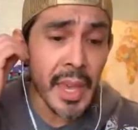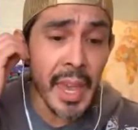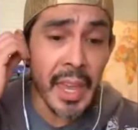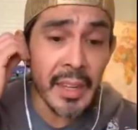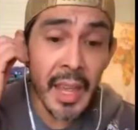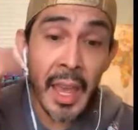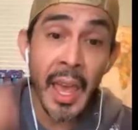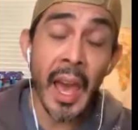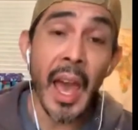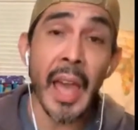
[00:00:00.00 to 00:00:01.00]
and
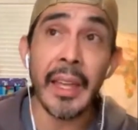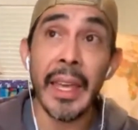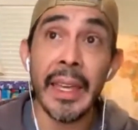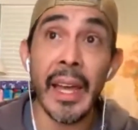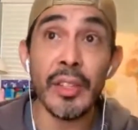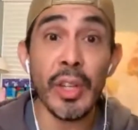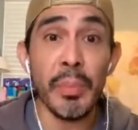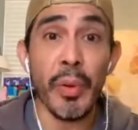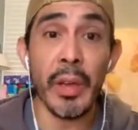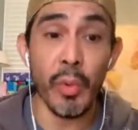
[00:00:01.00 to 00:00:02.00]
I it got to a
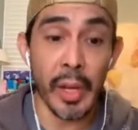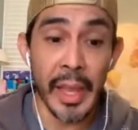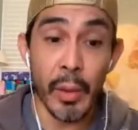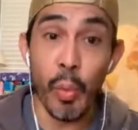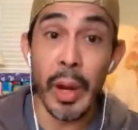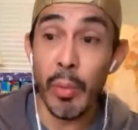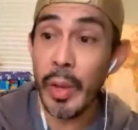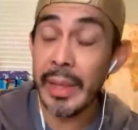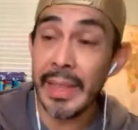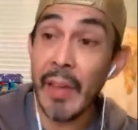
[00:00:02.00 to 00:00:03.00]
point where like what
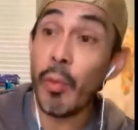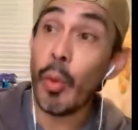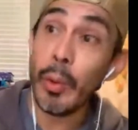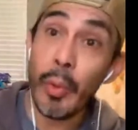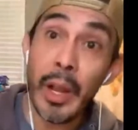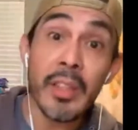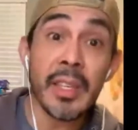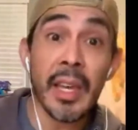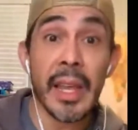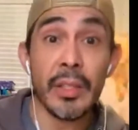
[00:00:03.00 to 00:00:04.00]
what level what what else
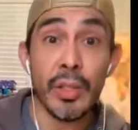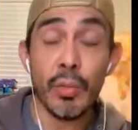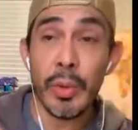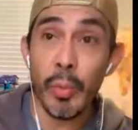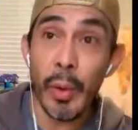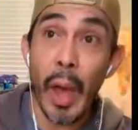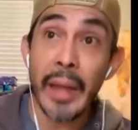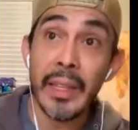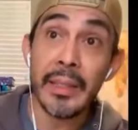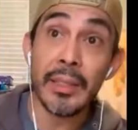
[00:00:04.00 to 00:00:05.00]
can I do? What, what I
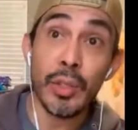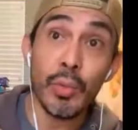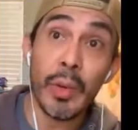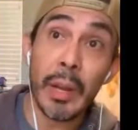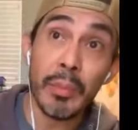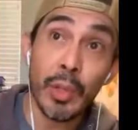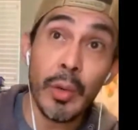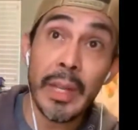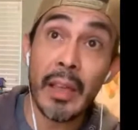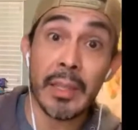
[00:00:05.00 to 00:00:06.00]
need to do what I'm
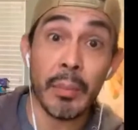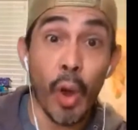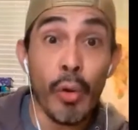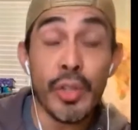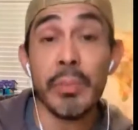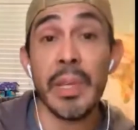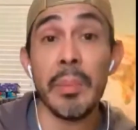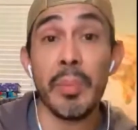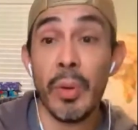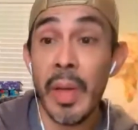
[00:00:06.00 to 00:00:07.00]
doing now is I'm coaching
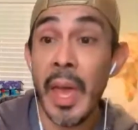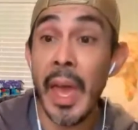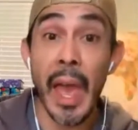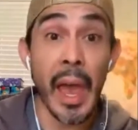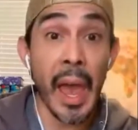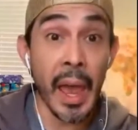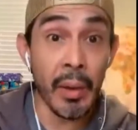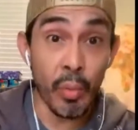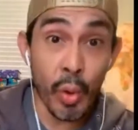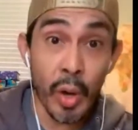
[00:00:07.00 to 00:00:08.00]
people at,
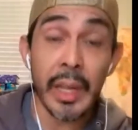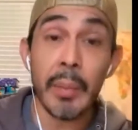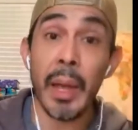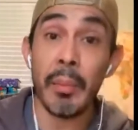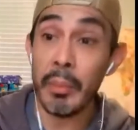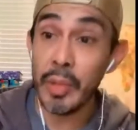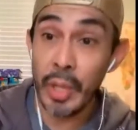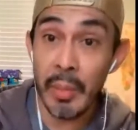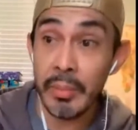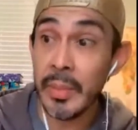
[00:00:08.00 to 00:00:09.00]
at, work. I'm I'm
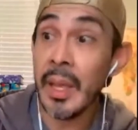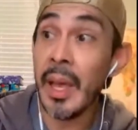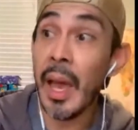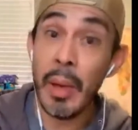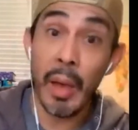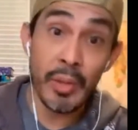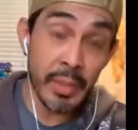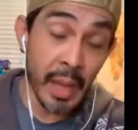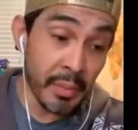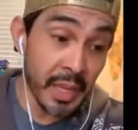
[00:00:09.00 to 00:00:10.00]
I'm, I'm i
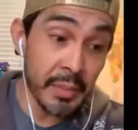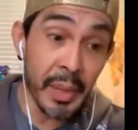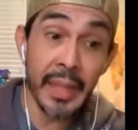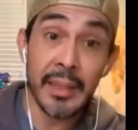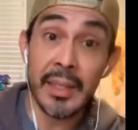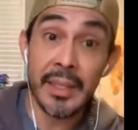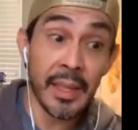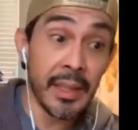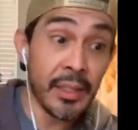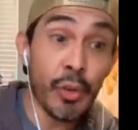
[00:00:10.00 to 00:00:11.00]
was I'm getting paid
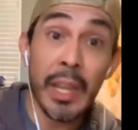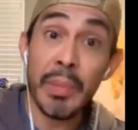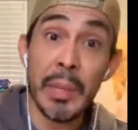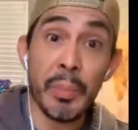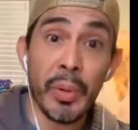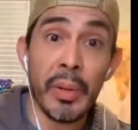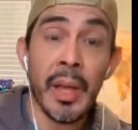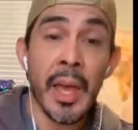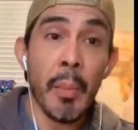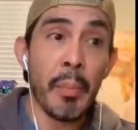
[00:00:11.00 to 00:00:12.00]
to train people
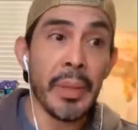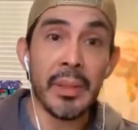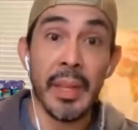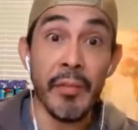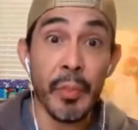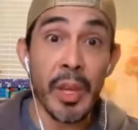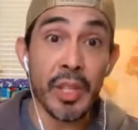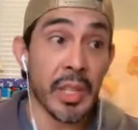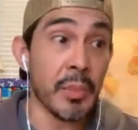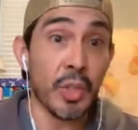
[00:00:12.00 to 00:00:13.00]
but the
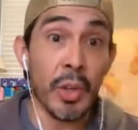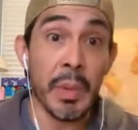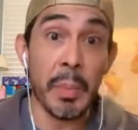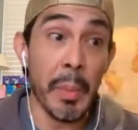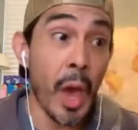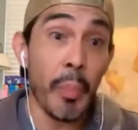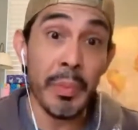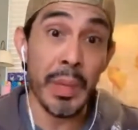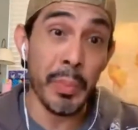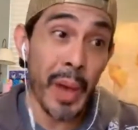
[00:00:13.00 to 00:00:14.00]
information that I'm showing people, I'm helping
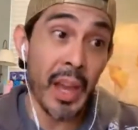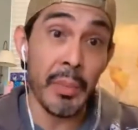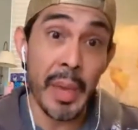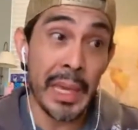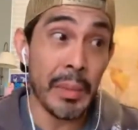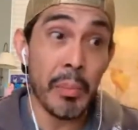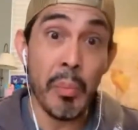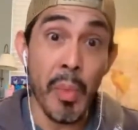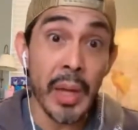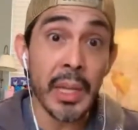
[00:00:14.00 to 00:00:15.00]
people how to make
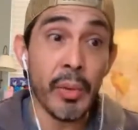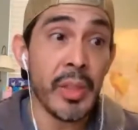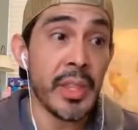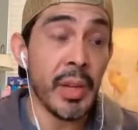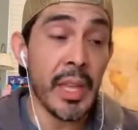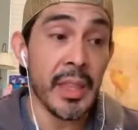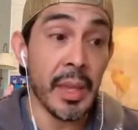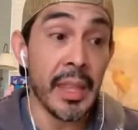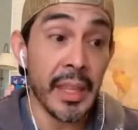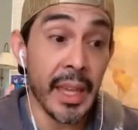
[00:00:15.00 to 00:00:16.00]
money with in
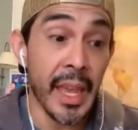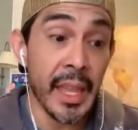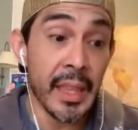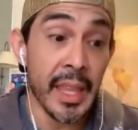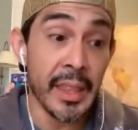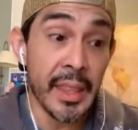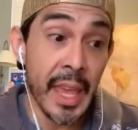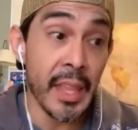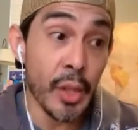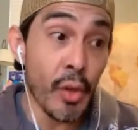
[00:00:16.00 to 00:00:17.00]
in the in in,
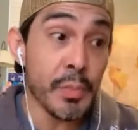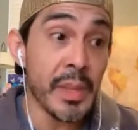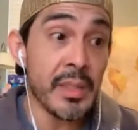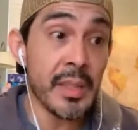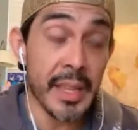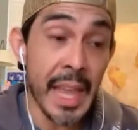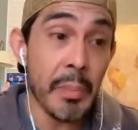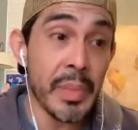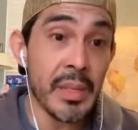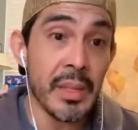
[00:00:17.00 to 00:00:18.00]
in those business in
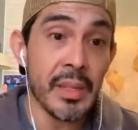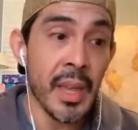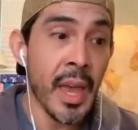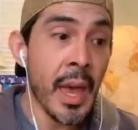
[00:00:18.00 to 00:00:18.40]
that business.